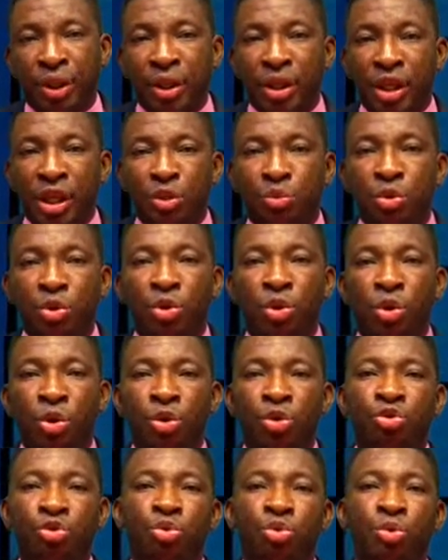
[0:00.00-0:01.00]
It will
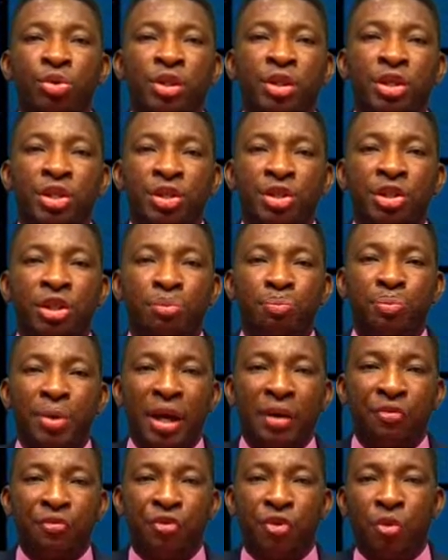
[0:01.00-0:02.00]
hold through the digital
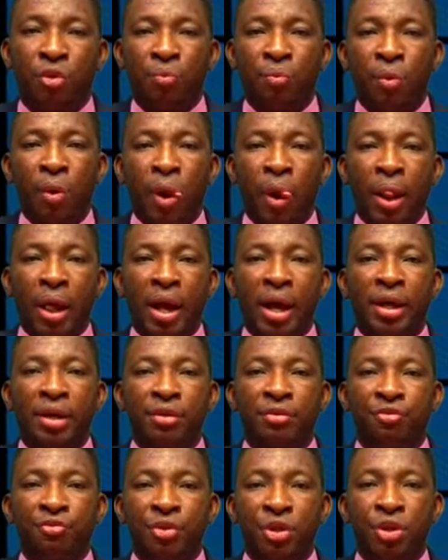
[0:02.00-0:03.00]
platform
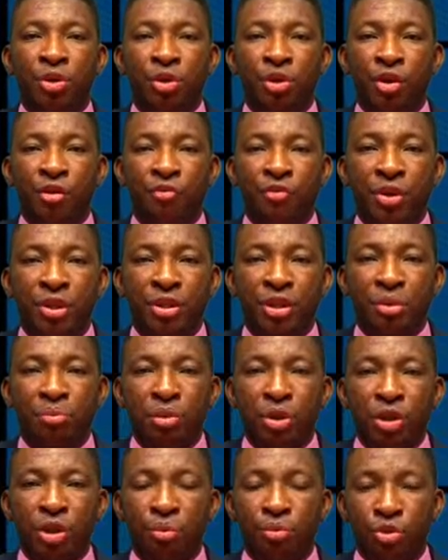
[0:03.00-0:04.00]
and video conferencing
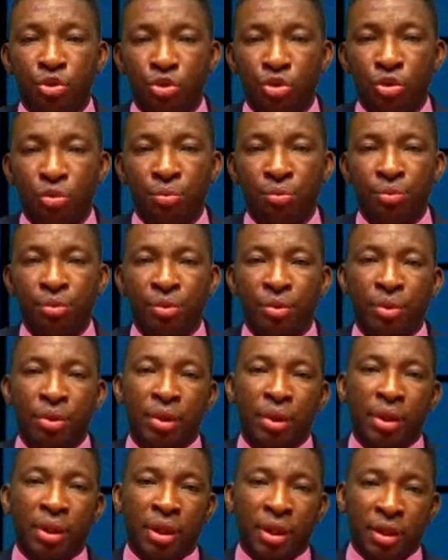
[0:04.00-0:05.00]
medium Zoom.
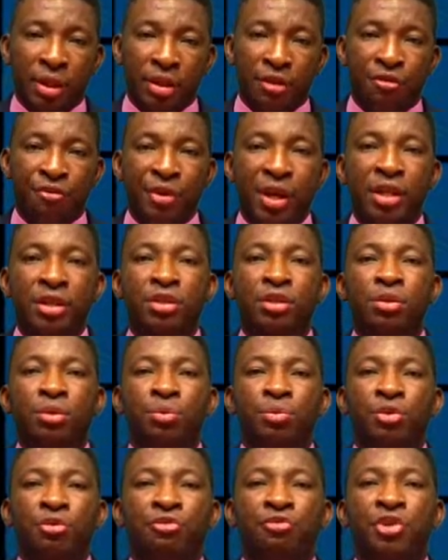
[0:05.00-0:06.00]
The event
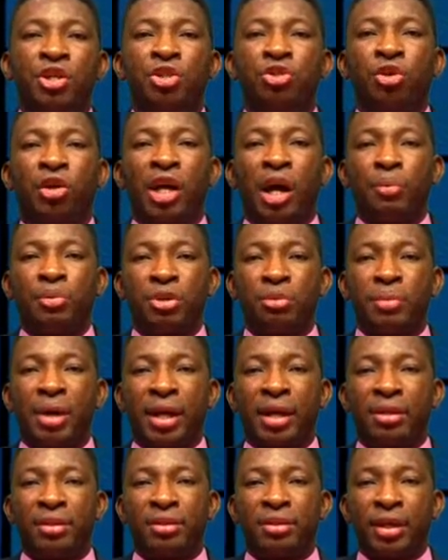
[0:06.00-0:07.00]
will feature capital
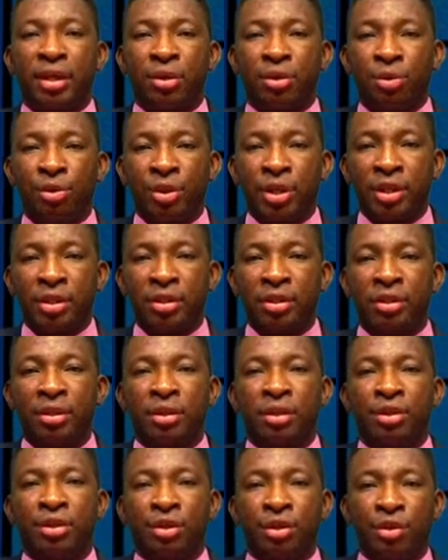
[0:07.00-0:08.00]
market stakeholders,
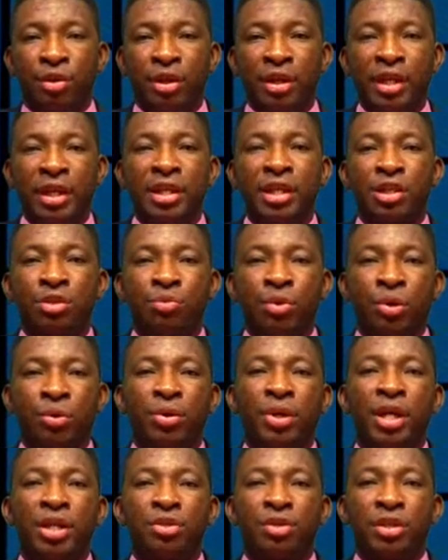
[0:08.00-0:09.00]
leaders,
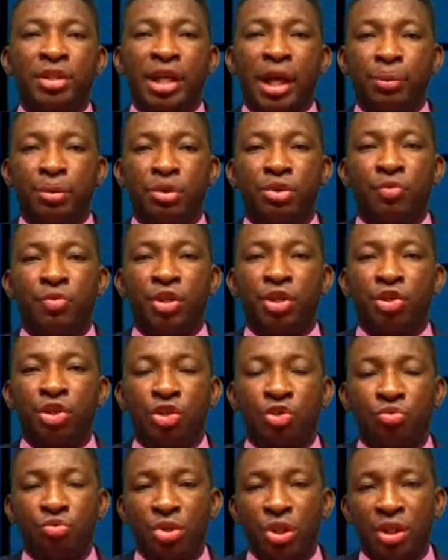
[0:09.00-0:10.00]
regulators, captains of
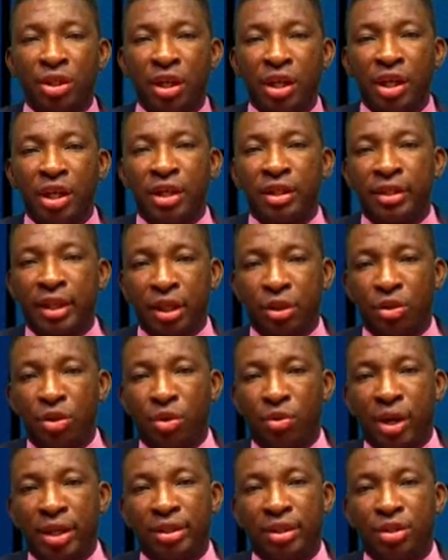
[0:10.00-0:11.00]
industries,
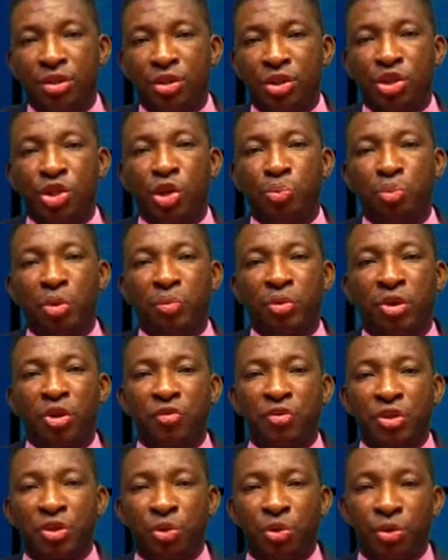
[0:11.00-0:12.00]
technocrats, and senior public
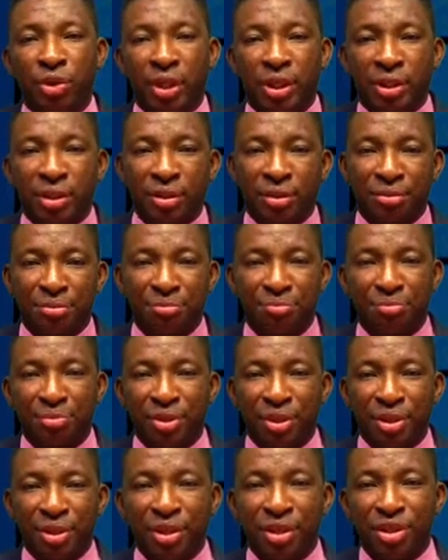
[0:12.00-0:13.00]
office holders.
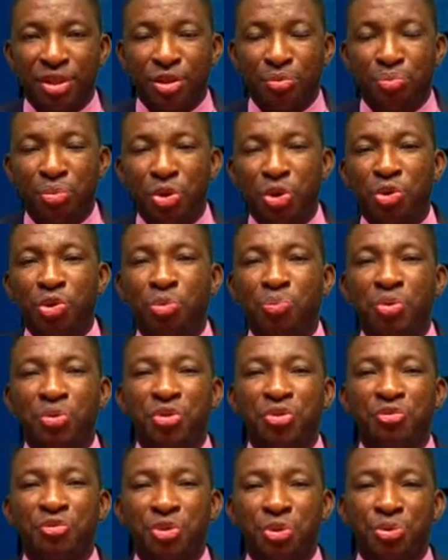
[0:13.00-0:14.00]
The book will be
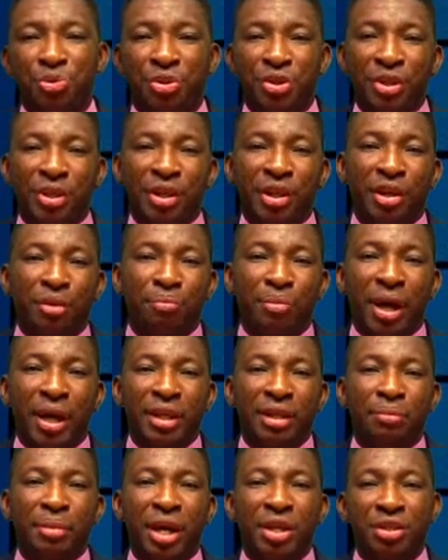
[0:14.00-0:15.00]
reviewed by
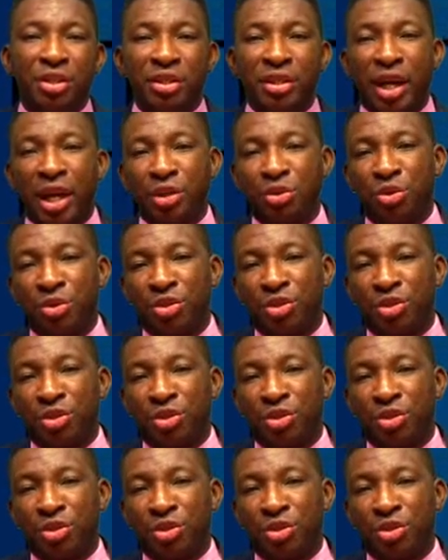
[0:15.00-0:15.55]
the Managing Director and